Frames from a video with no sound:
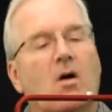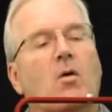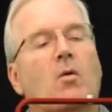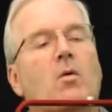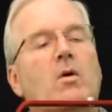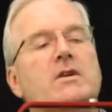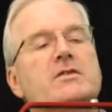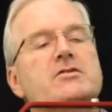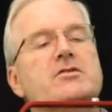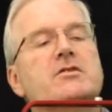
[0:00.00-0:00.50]

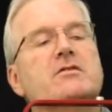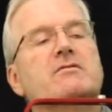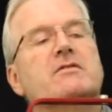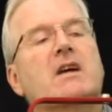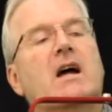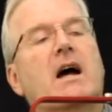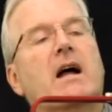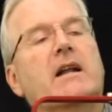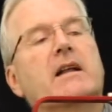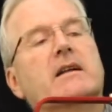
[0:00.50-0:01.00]
Once you've
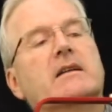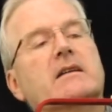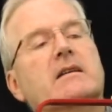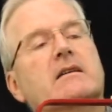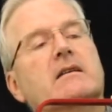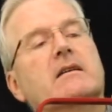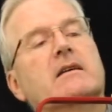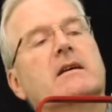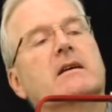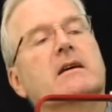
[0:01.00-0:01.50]
got it
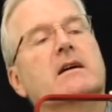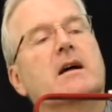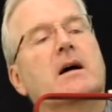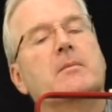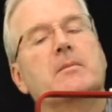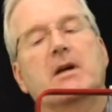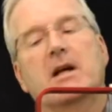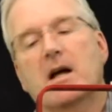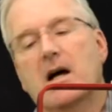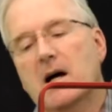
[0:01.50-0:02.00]

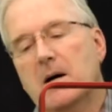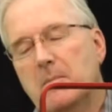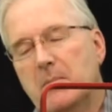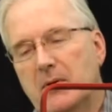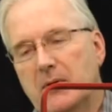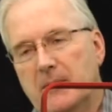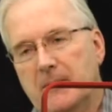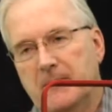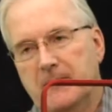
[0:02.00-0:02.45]
coming up,